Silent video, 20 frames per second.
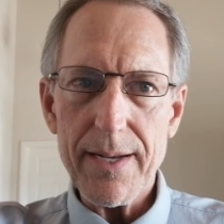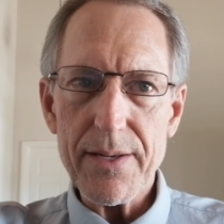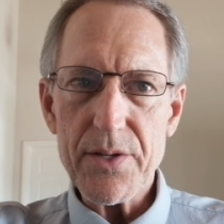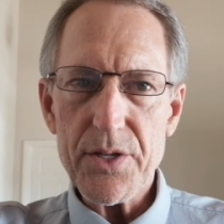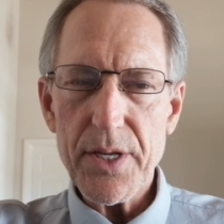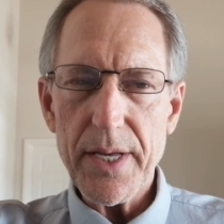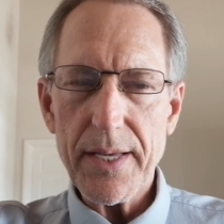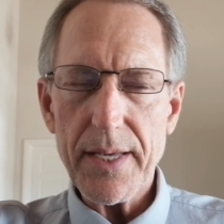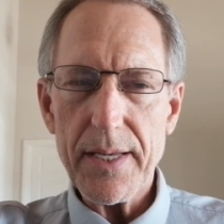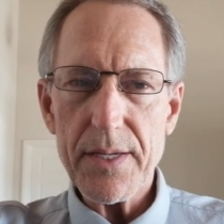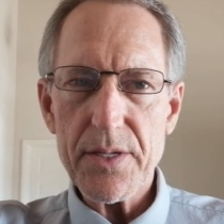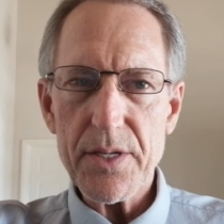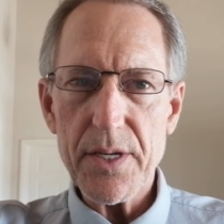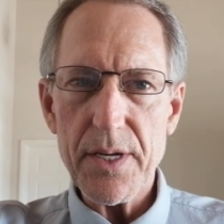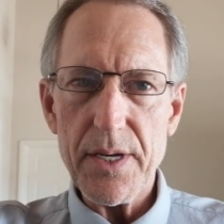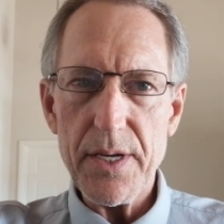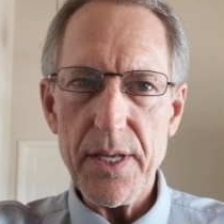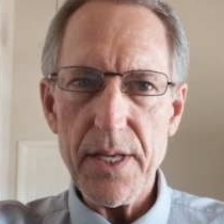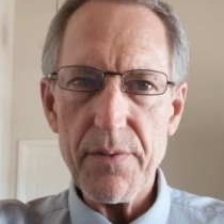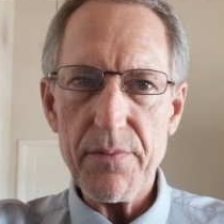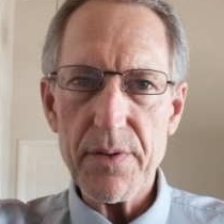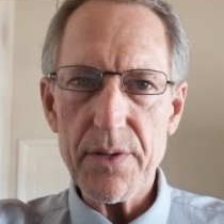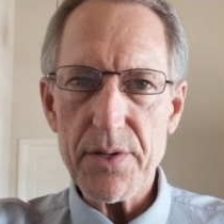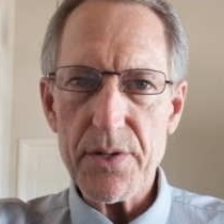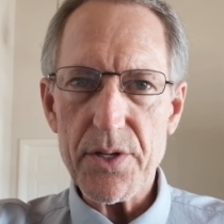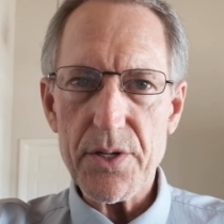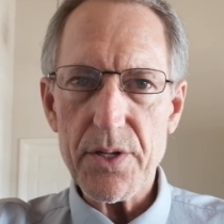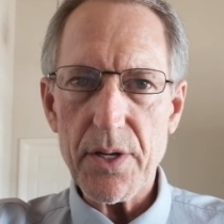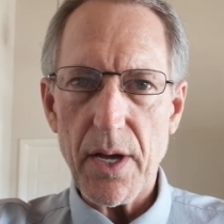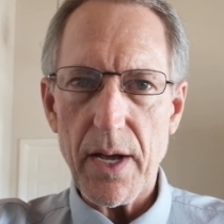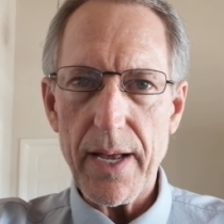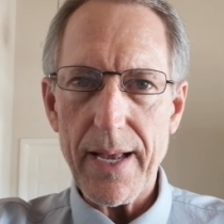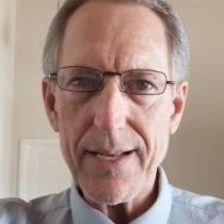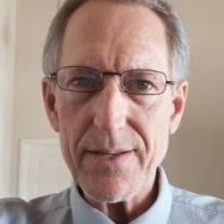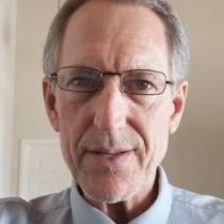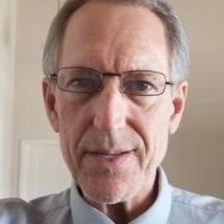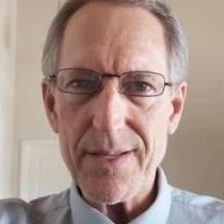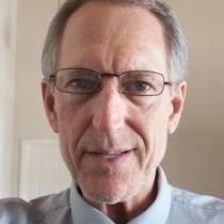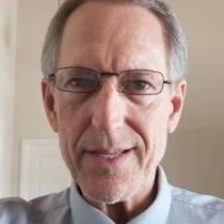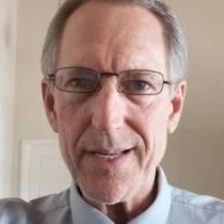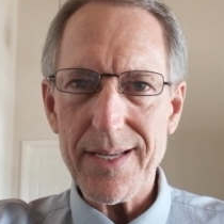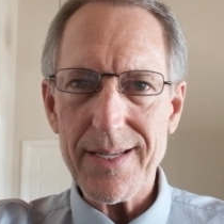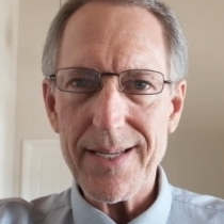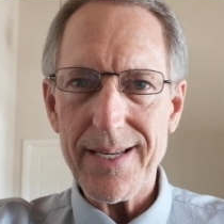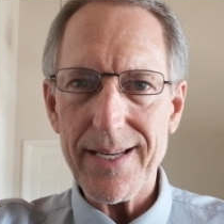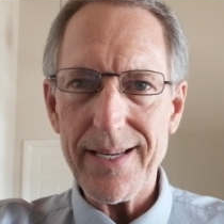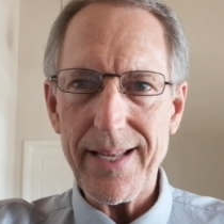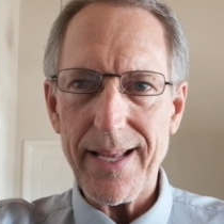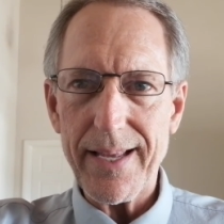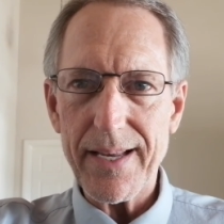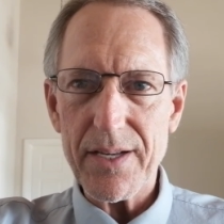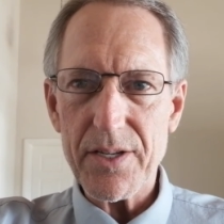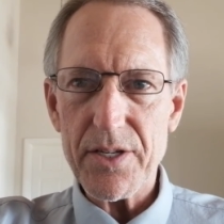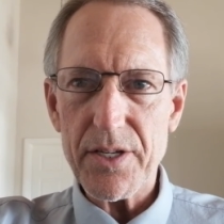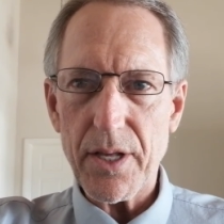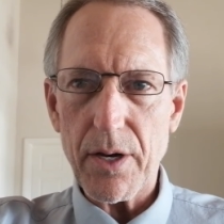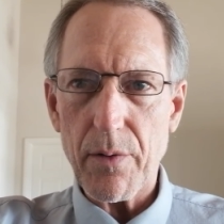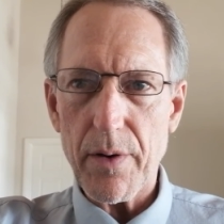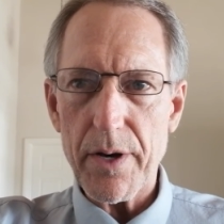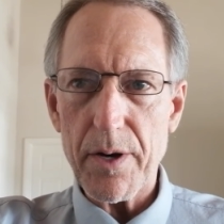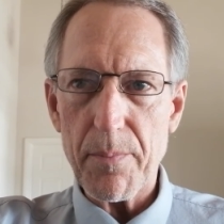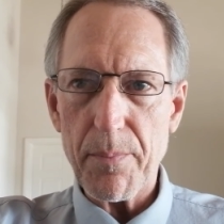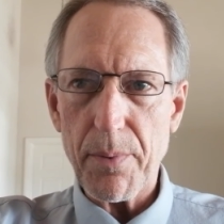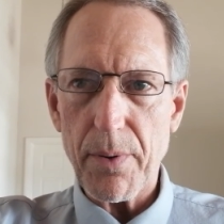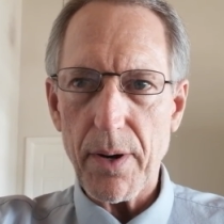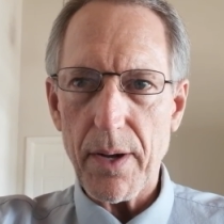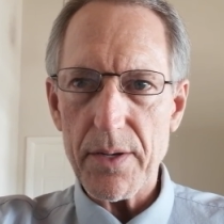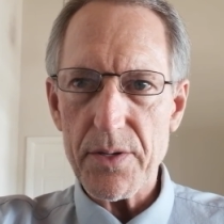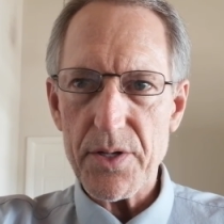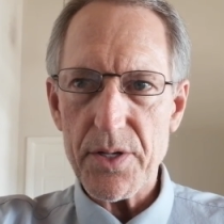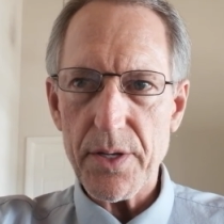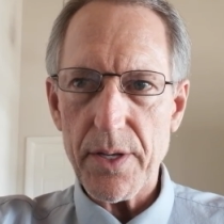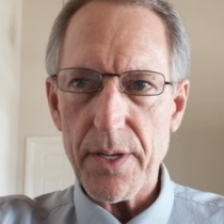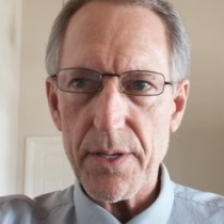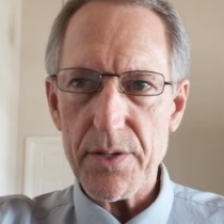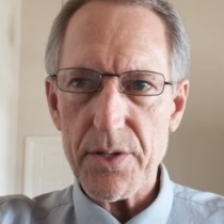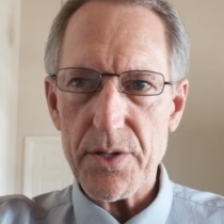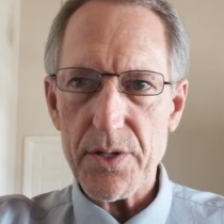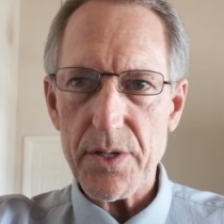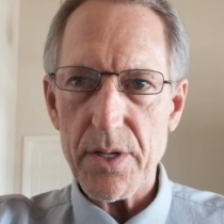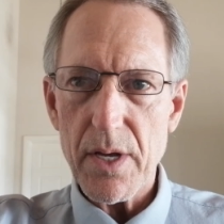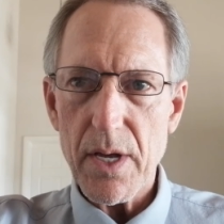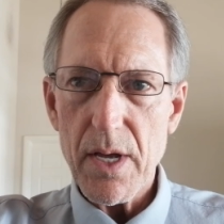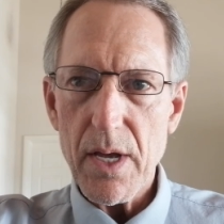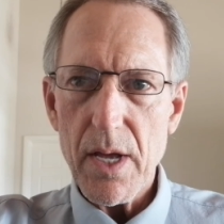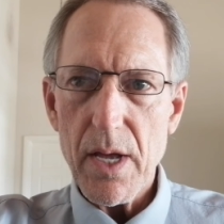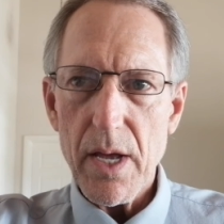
St. Kitts and Nevis has a 60-day accelerated process